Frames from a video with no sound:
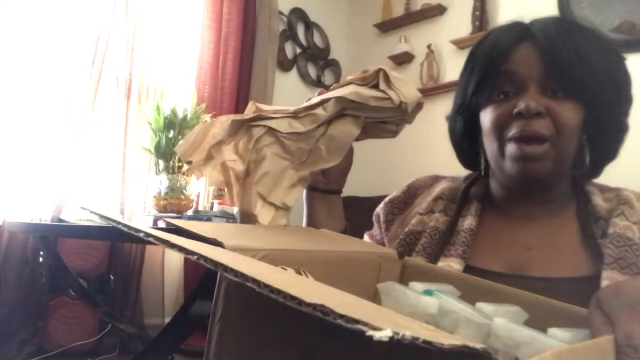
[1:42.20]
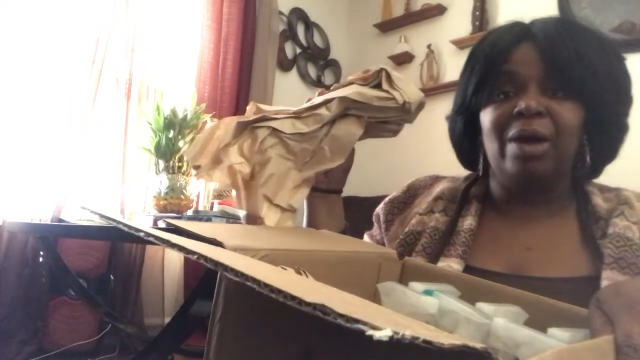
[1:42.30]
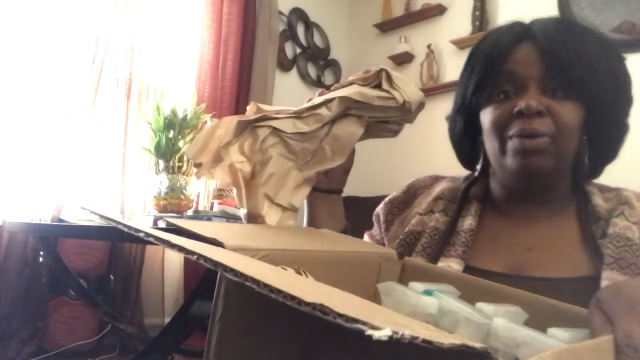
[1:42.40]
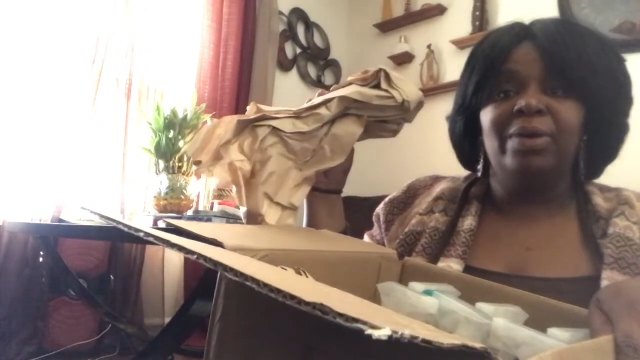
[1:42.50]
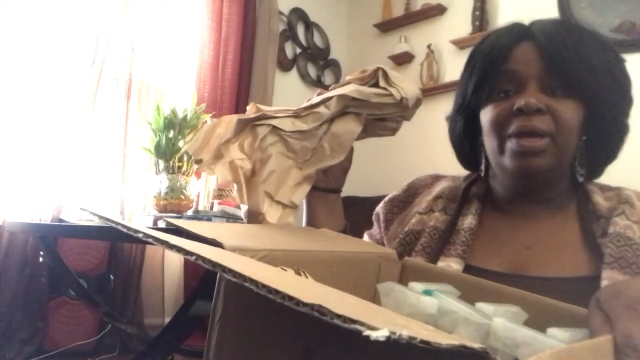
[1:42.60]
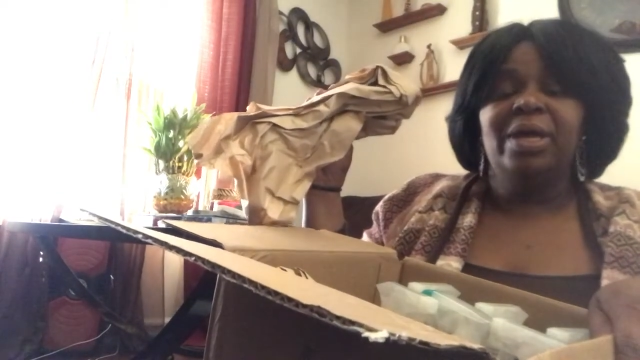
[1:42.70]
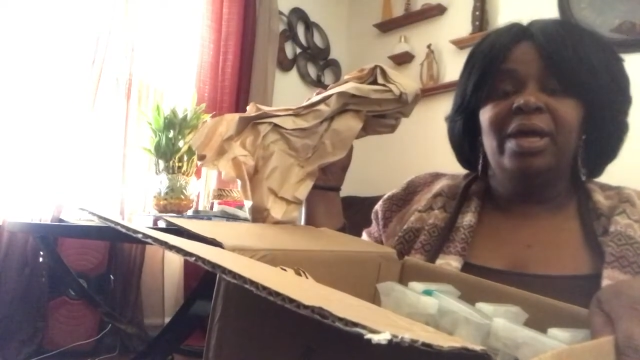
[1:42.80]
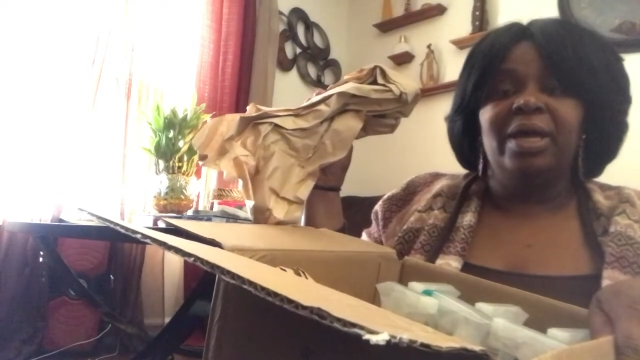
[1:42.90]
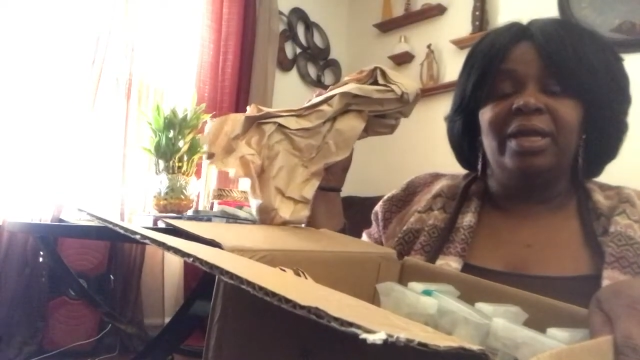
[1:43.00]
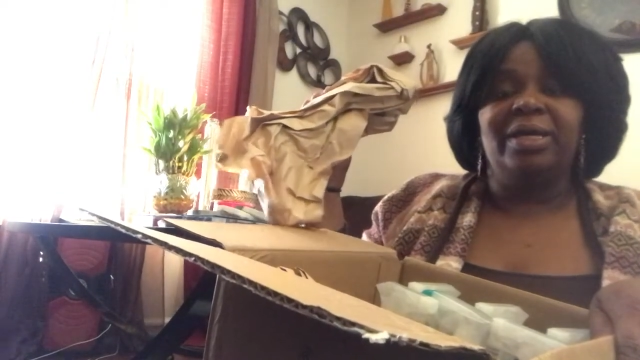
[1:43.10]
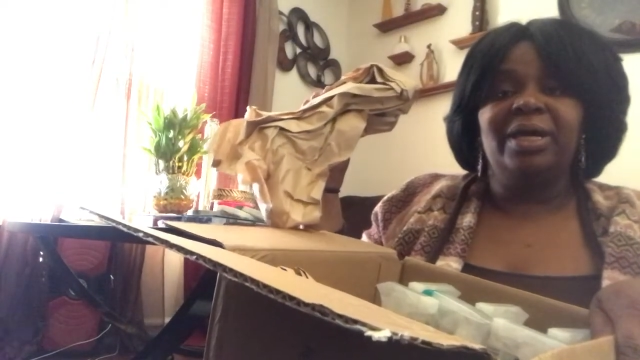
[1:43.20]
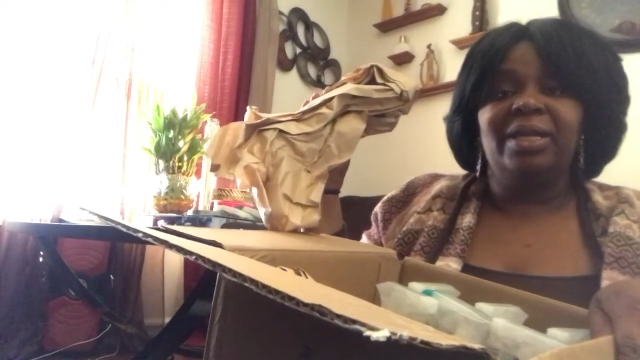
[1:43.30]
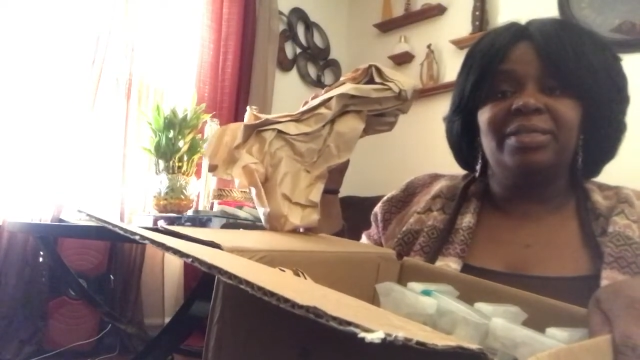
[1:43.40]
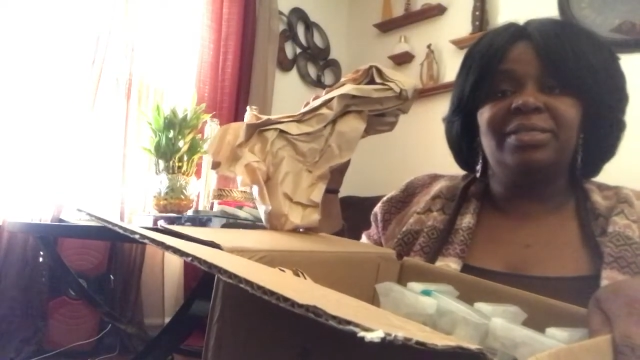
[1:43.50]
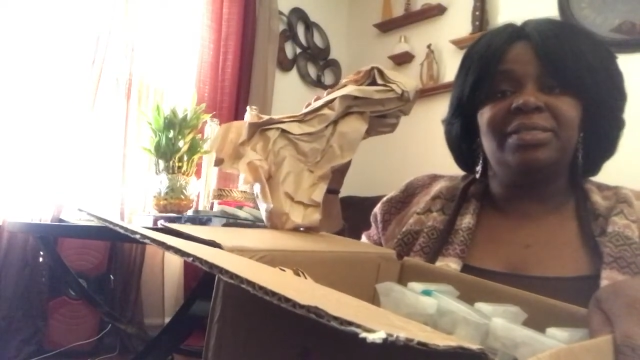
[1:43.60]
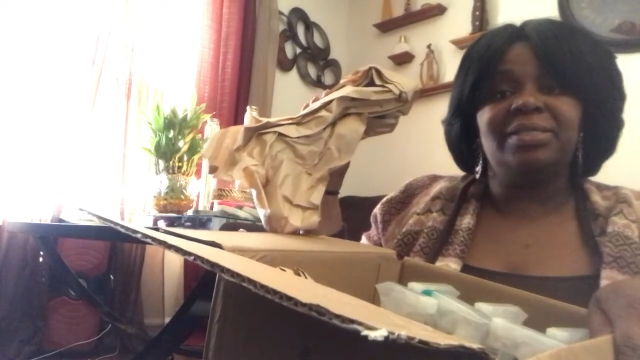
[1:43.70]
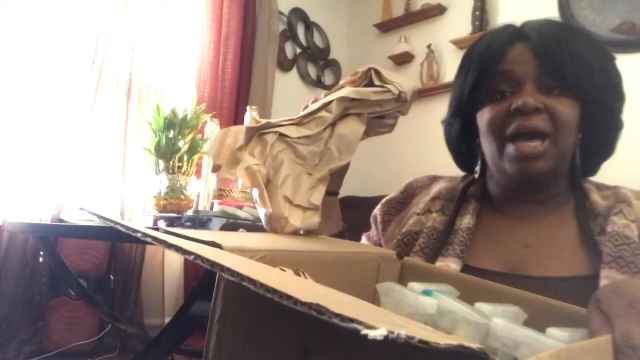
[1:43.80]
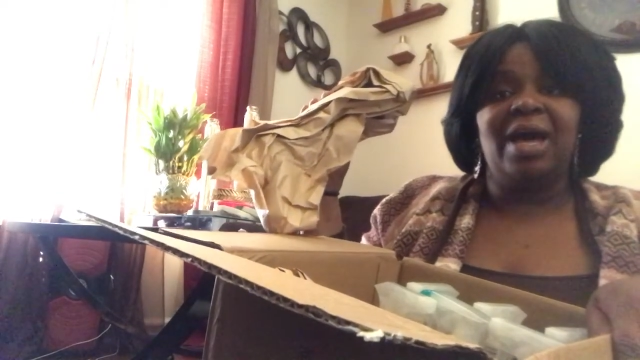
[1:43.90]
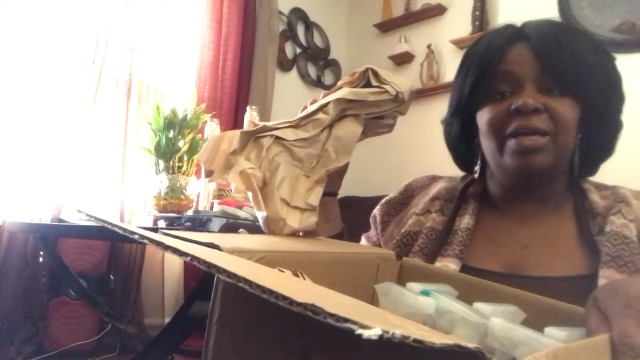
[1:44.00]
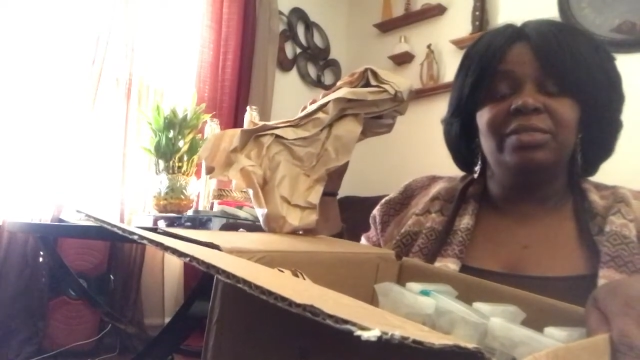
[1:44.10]
out and cut it to
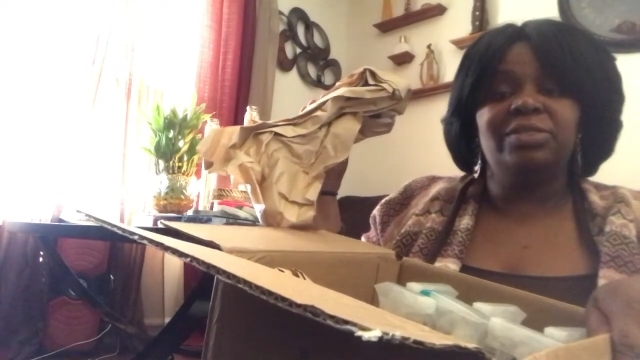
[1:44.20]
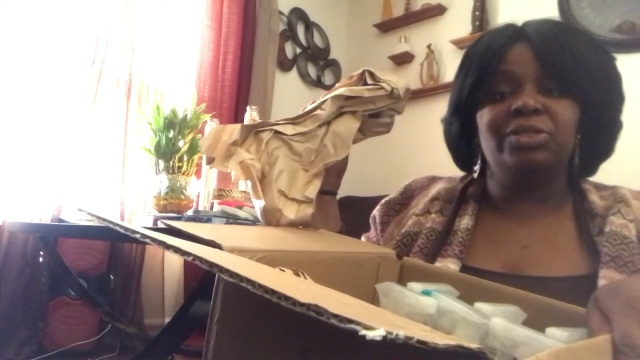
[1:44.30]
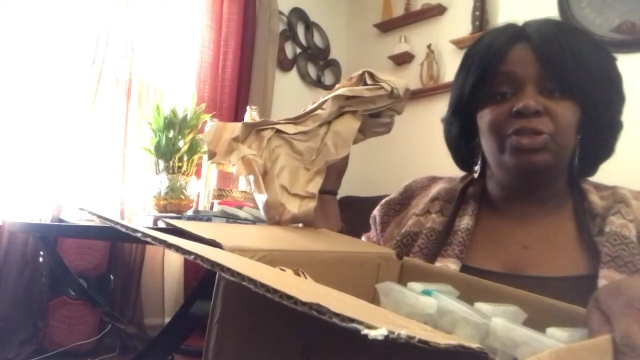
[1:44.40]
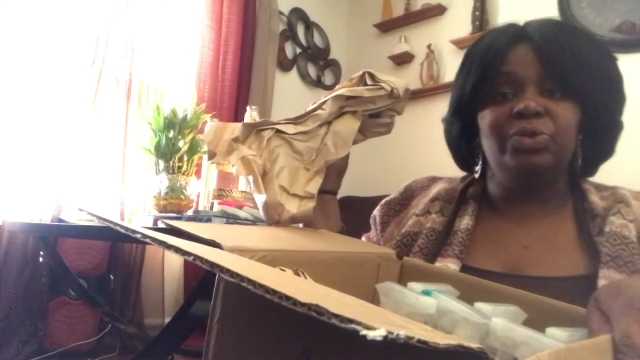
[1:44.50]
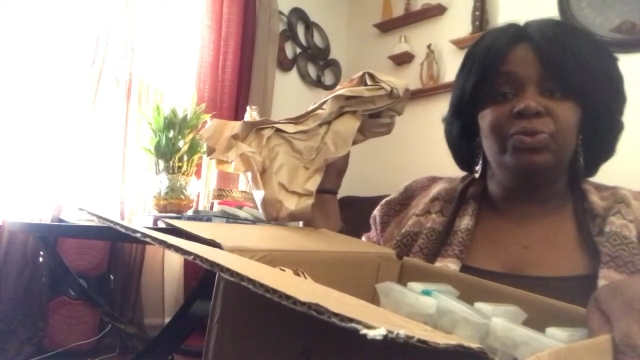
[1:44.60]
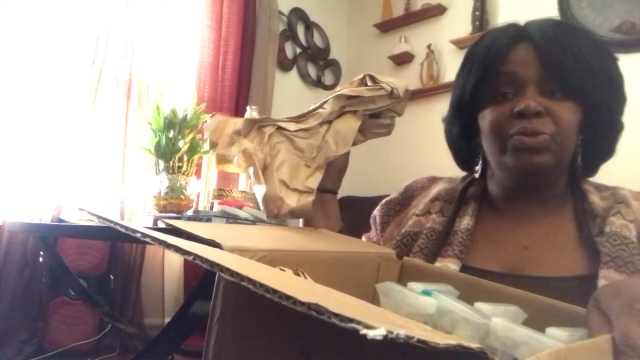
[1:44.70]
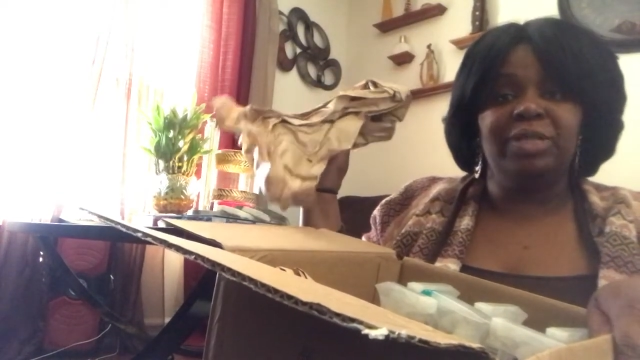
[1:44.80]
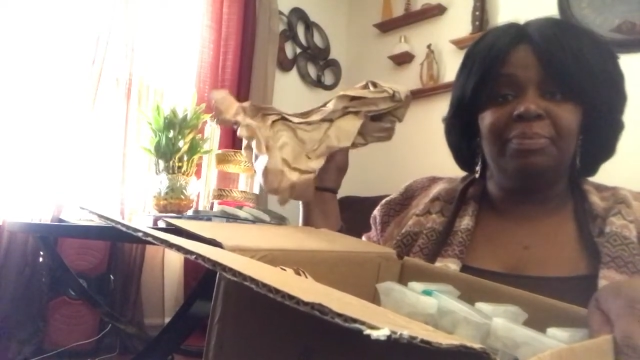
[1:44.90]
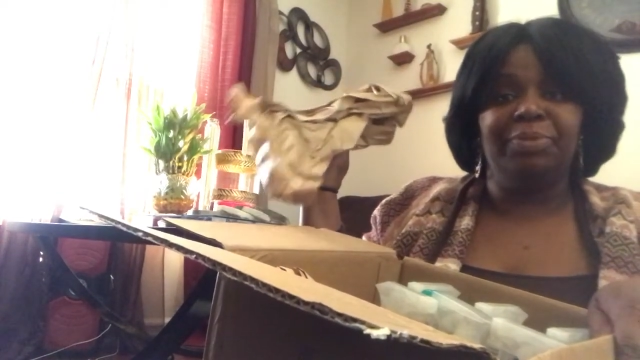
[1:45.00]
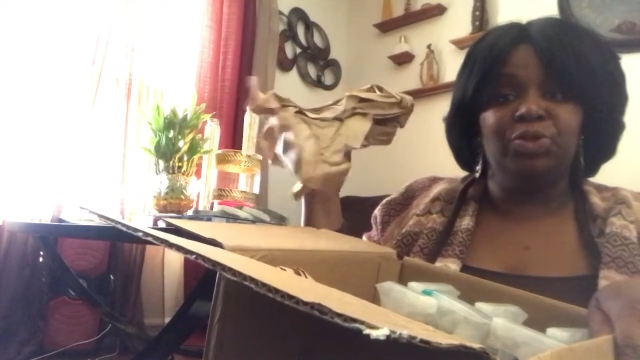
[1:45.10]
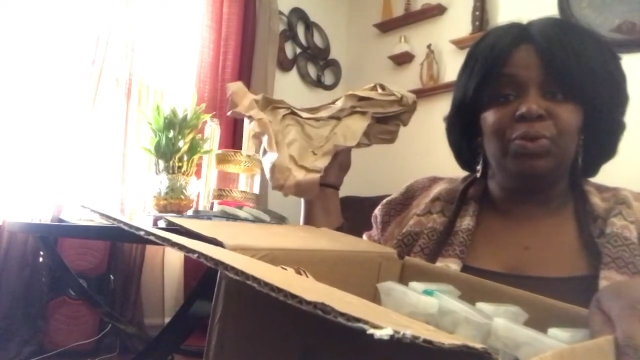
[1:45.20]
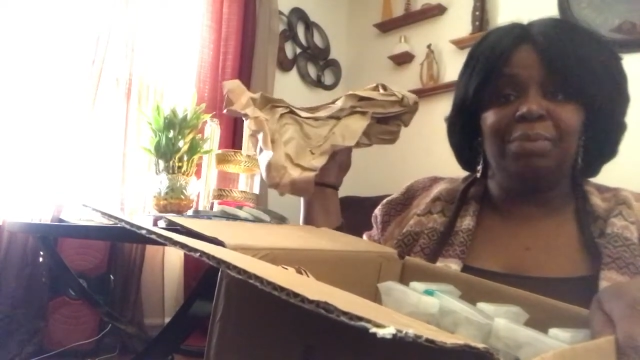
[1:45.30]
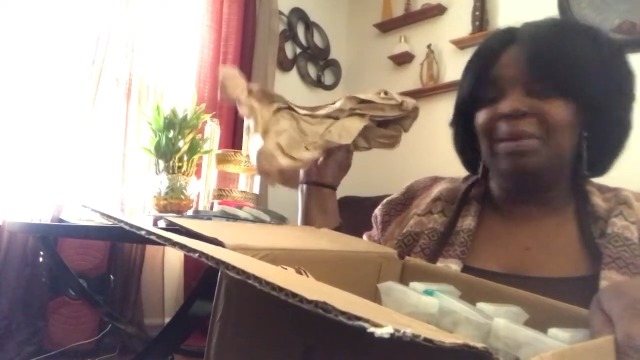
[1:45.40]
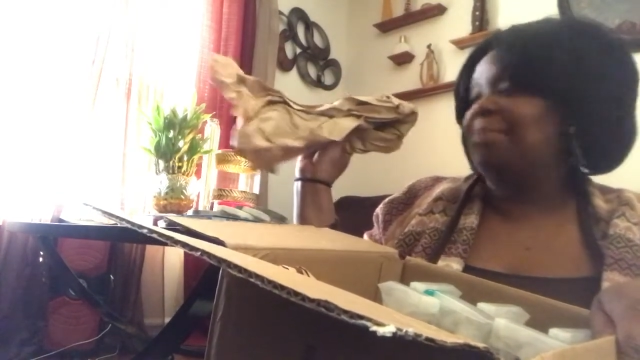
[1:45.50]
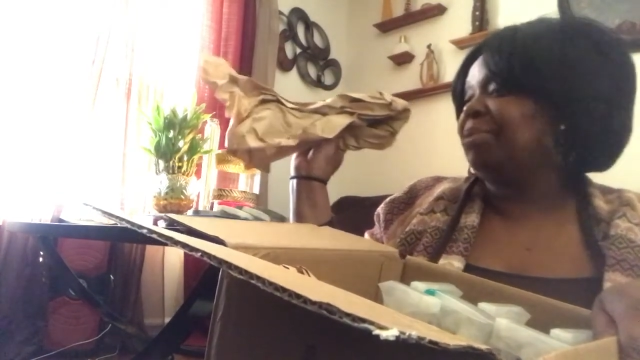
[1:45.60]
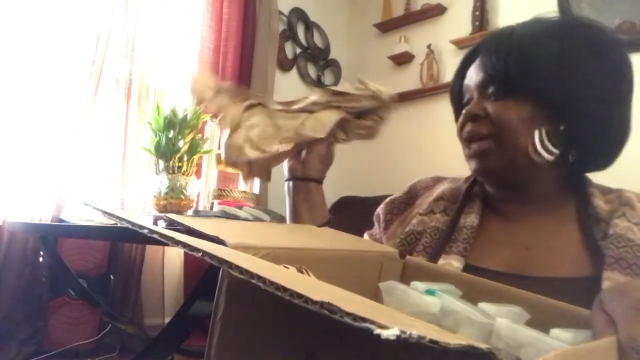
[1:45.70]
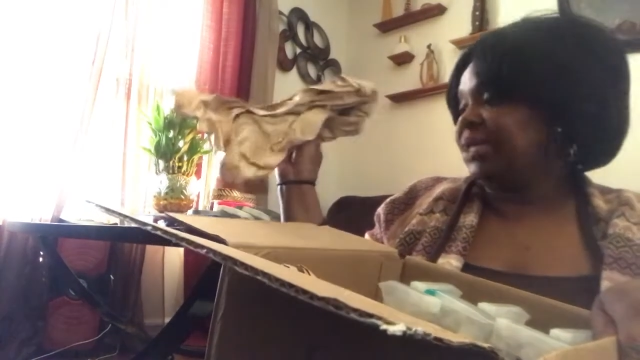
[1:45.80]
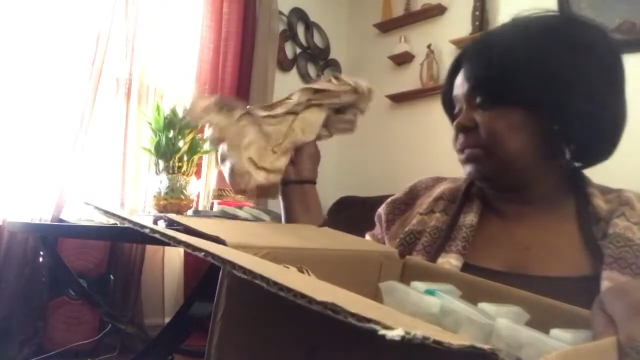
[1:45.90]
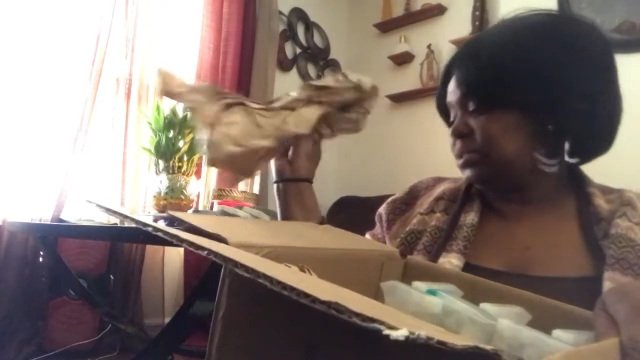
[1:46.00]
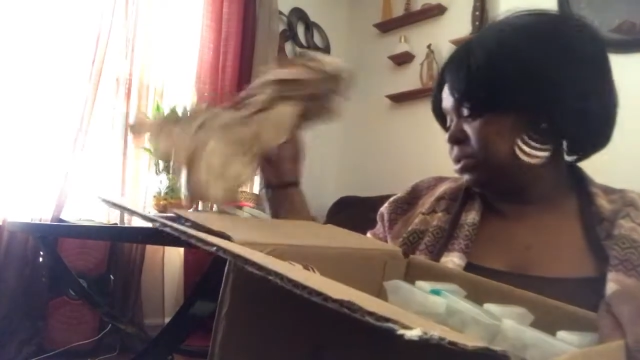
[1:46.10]
size to use in between my
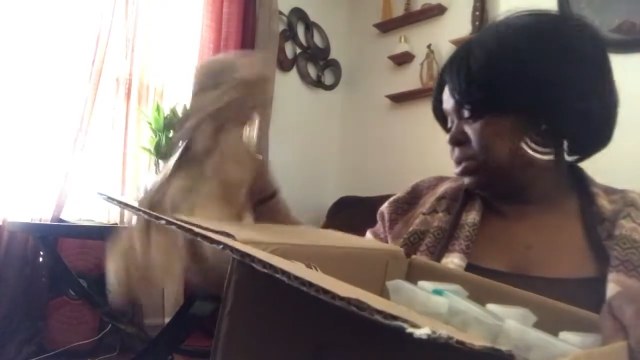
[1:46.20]
plates.